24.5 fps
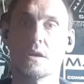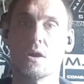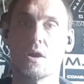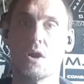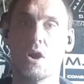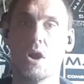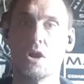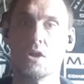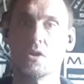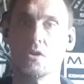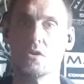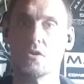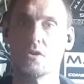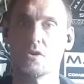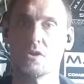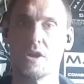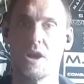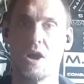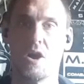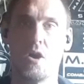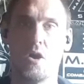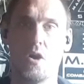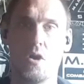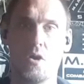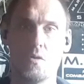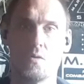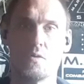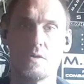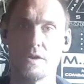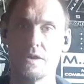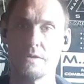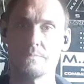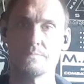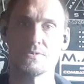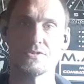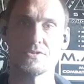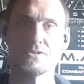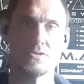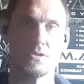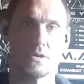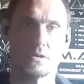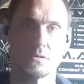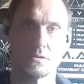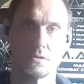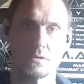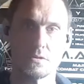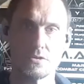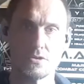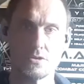I learned a whole heap of
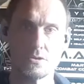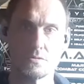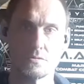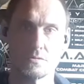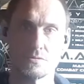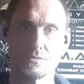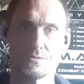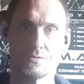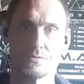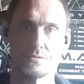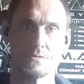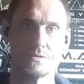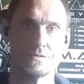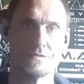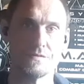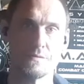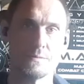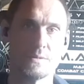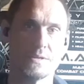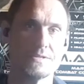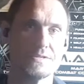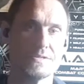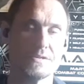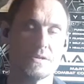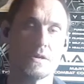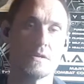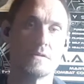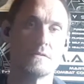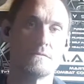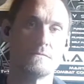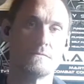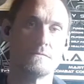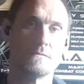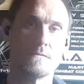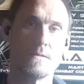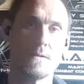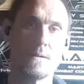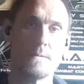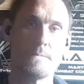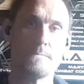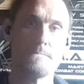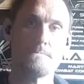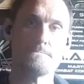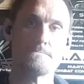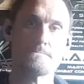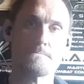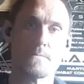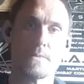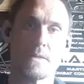psychological tools for myself
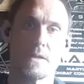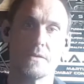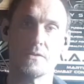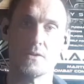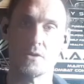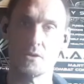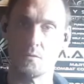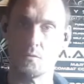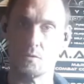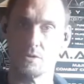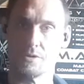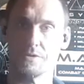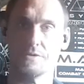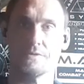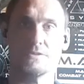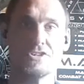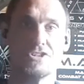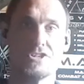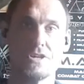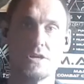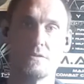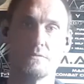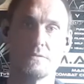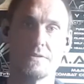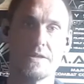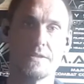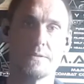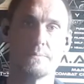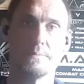that I wanted to share with other